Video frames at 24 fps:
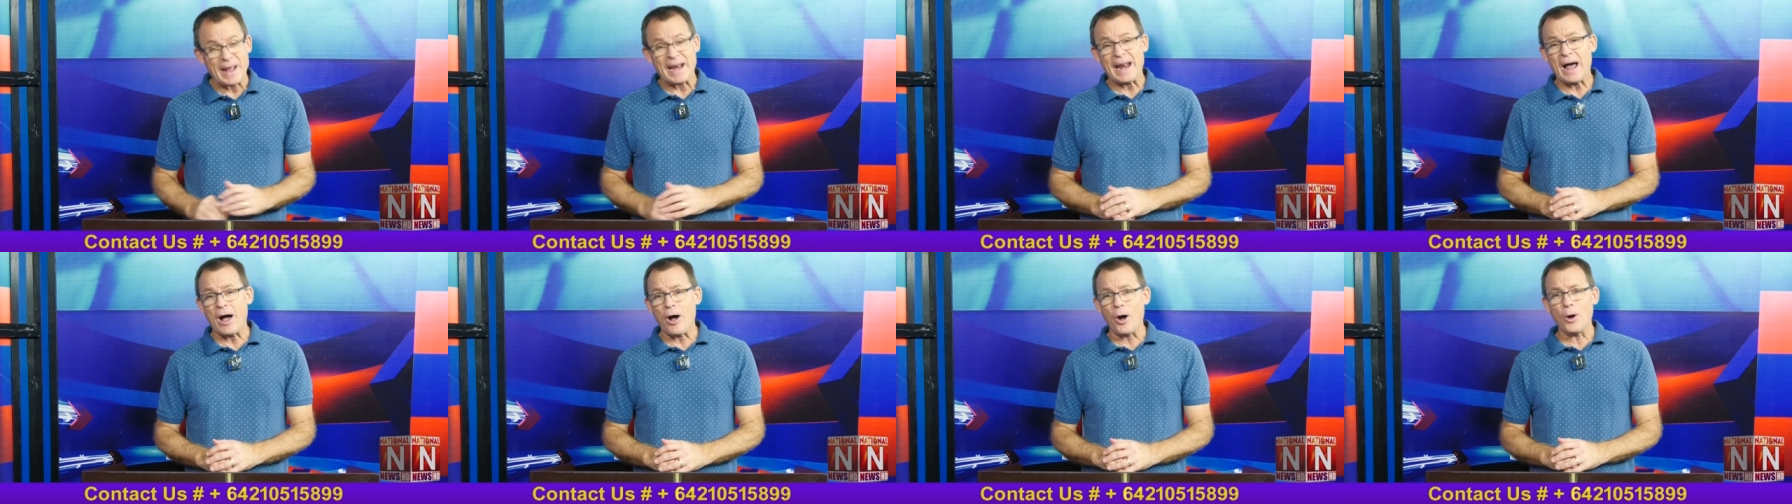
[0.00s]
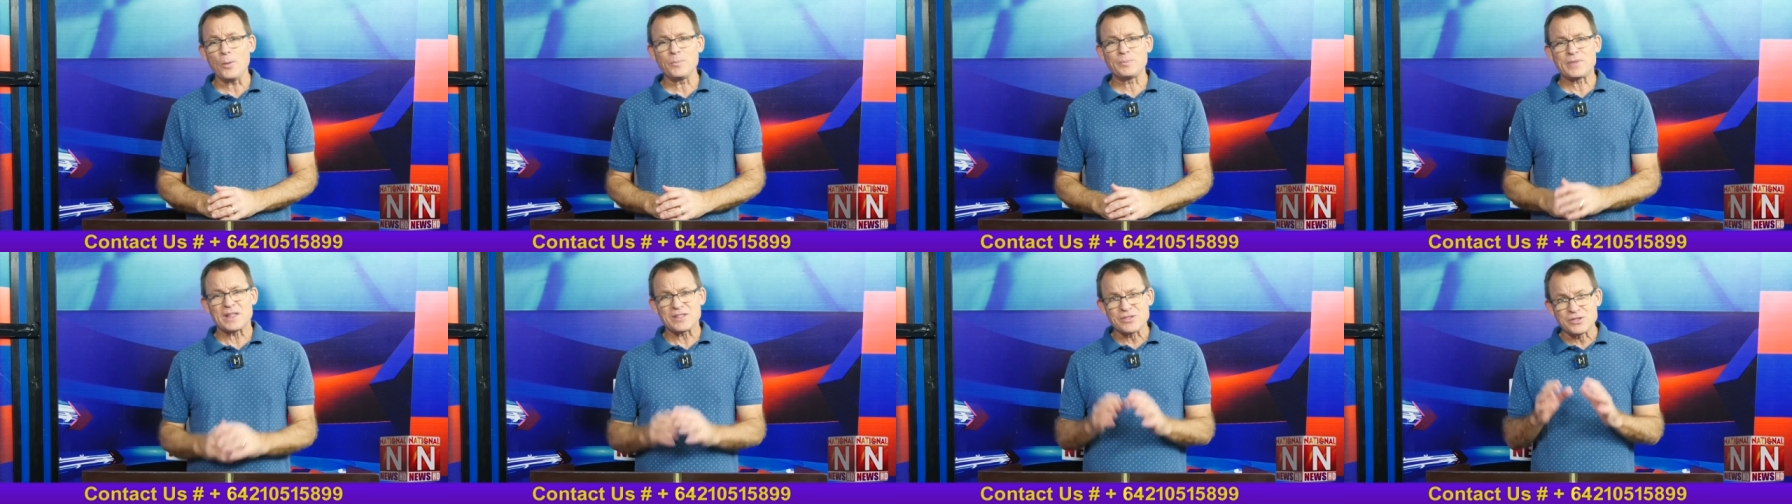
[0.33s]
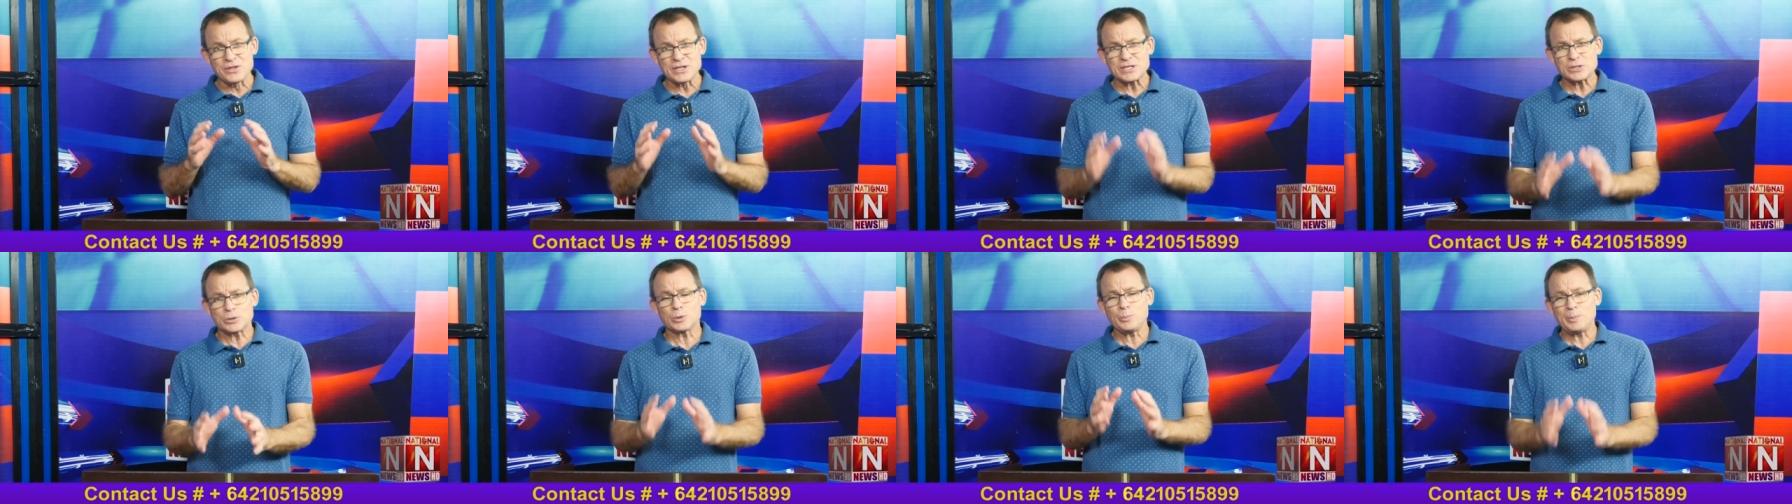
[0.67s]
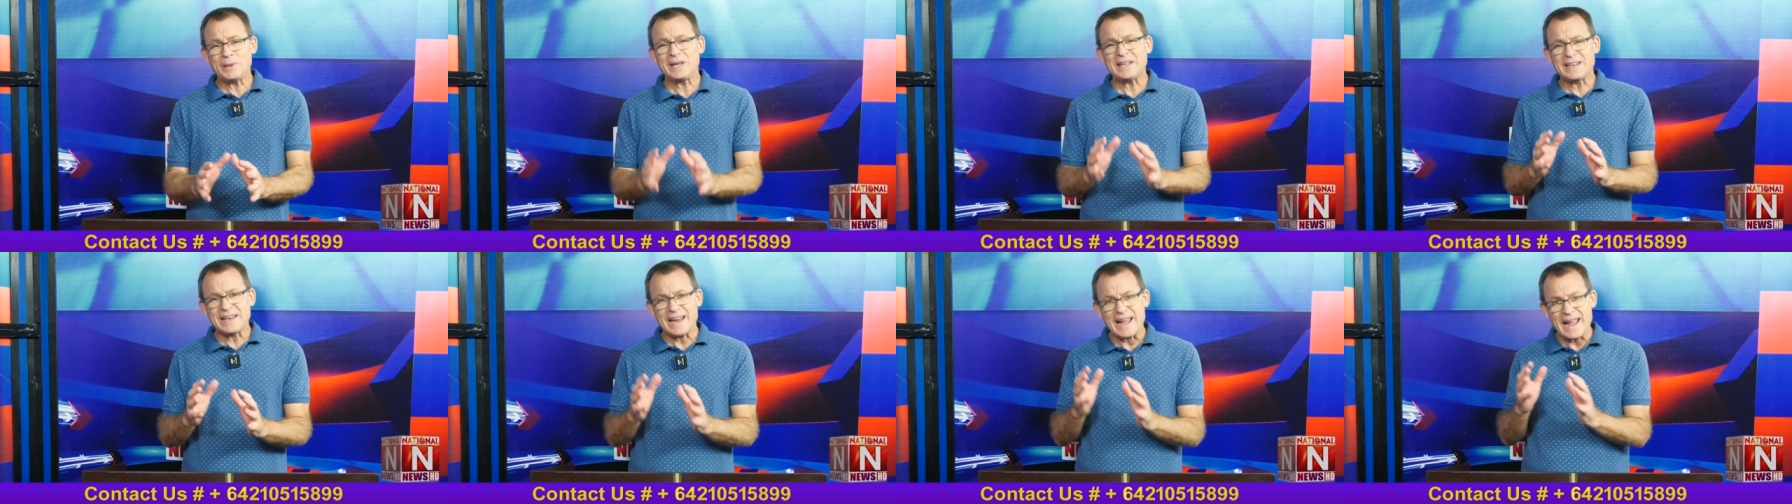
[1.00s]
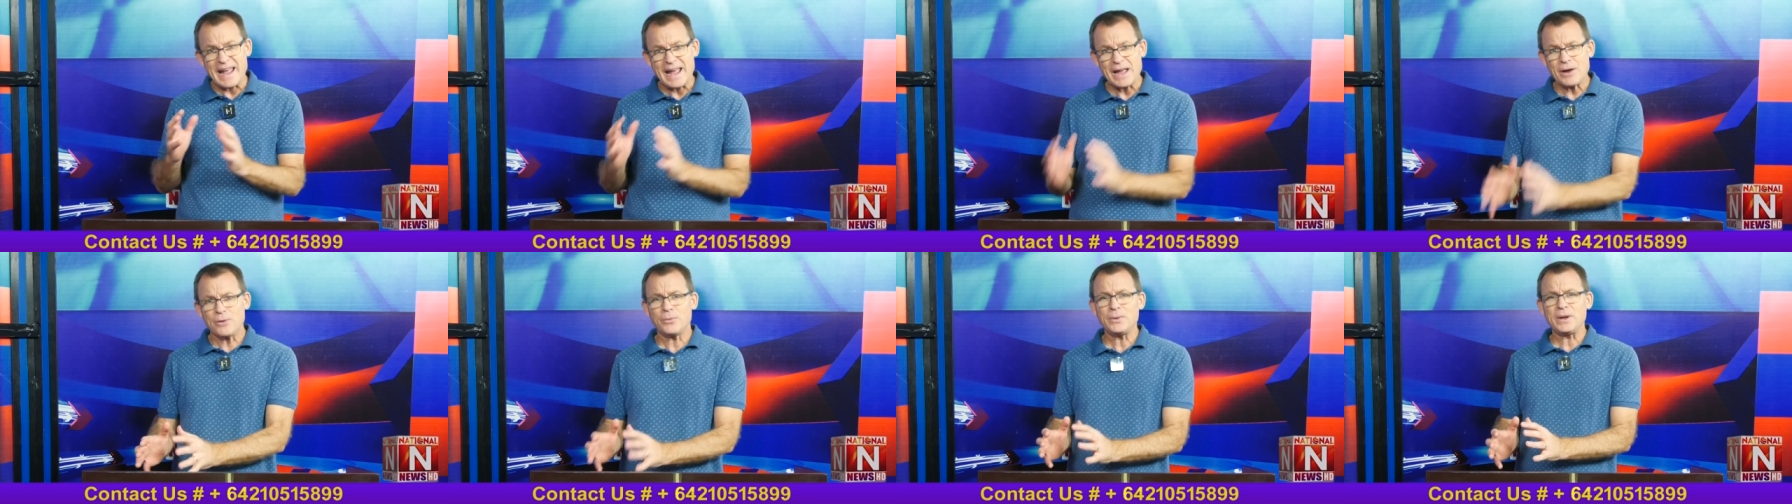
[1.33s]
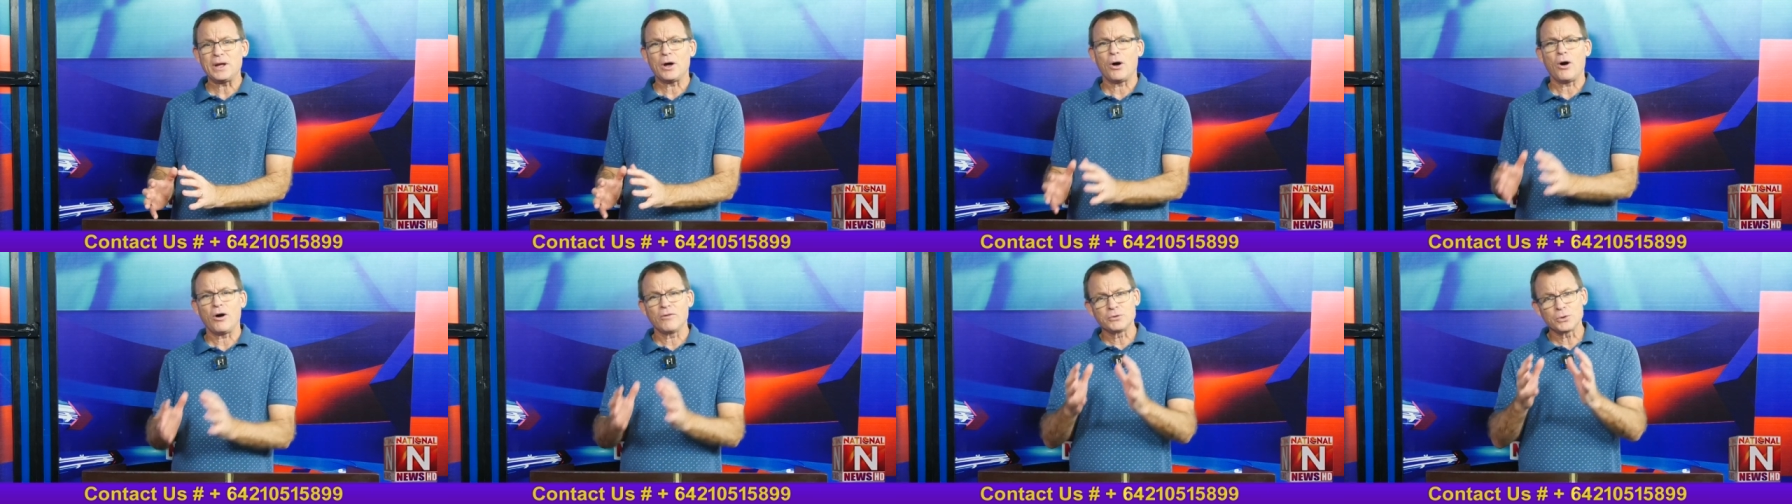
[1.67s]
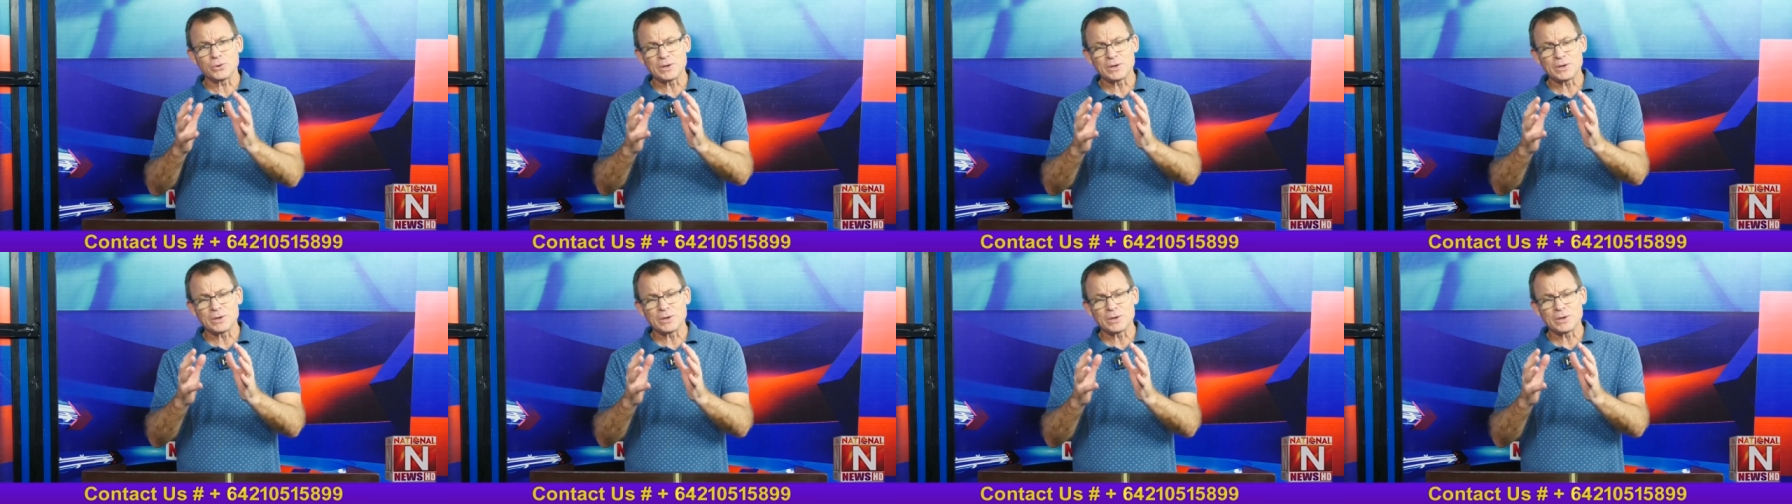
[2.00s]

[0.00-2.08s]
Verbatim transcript: And I hope that this will be an area of